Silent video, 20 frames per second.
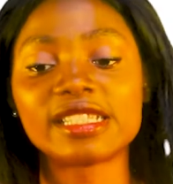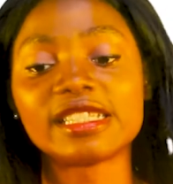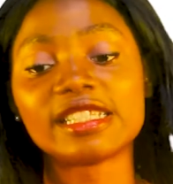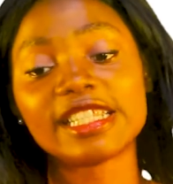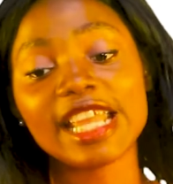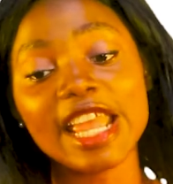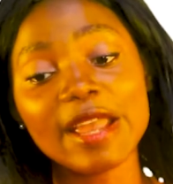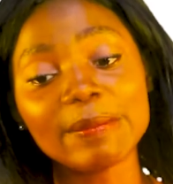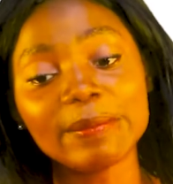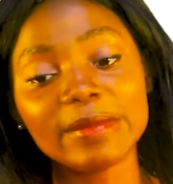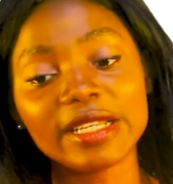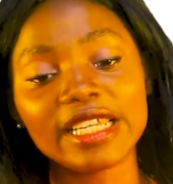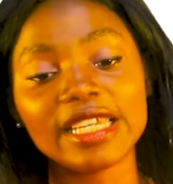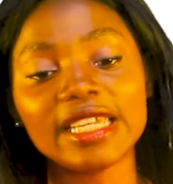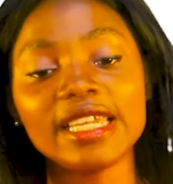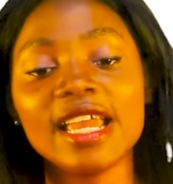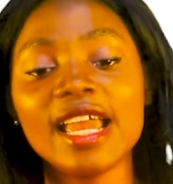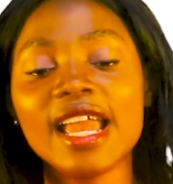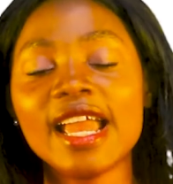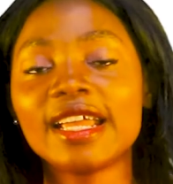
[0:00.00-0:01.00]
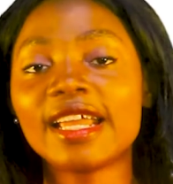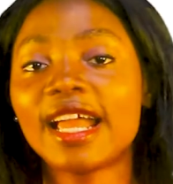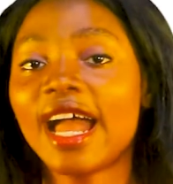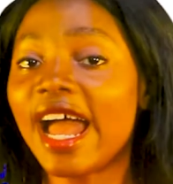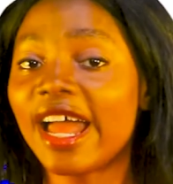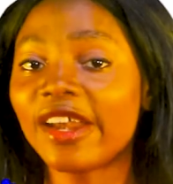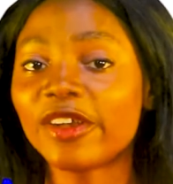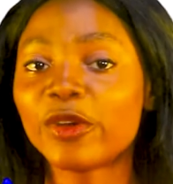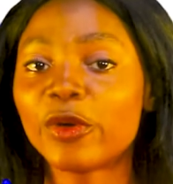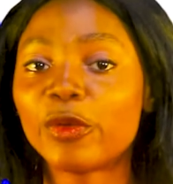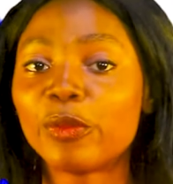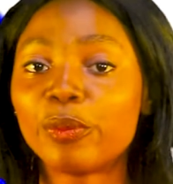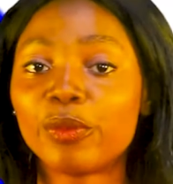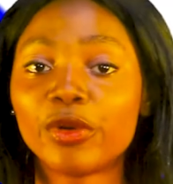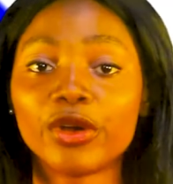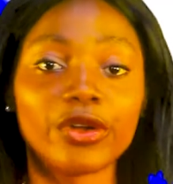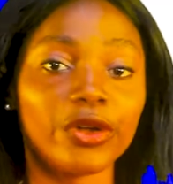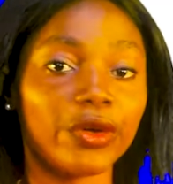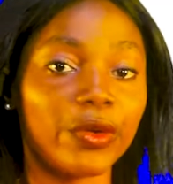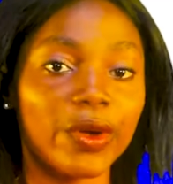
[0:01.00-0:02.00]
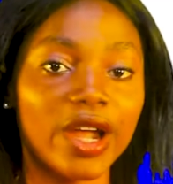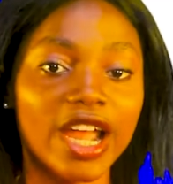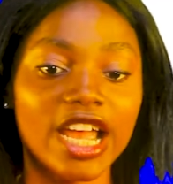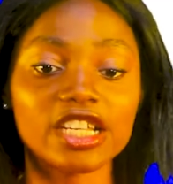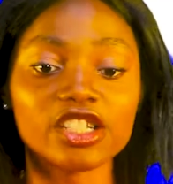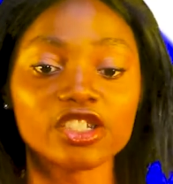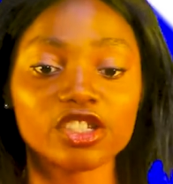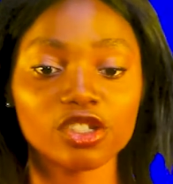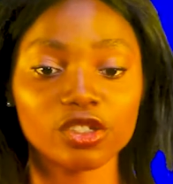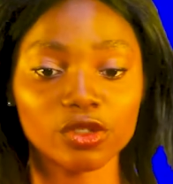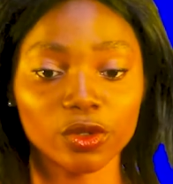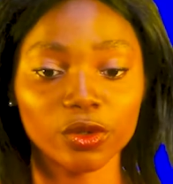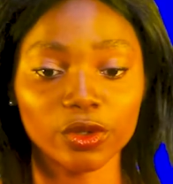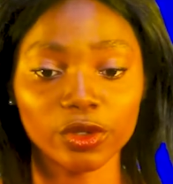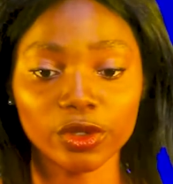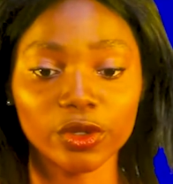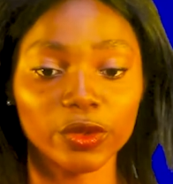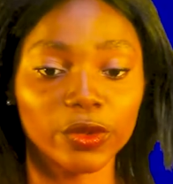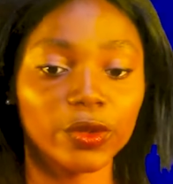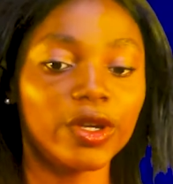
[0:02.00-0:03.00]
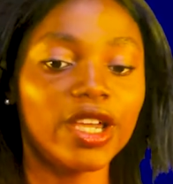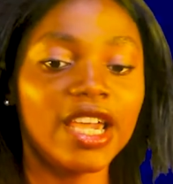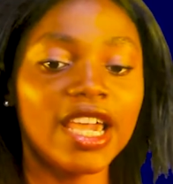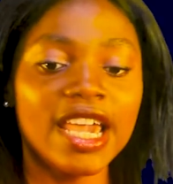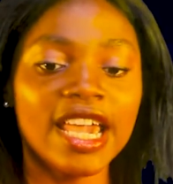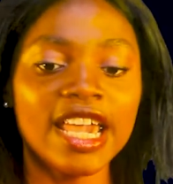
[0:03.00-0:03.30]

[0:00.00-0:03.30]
namely Kano, Borno, and Sokoto.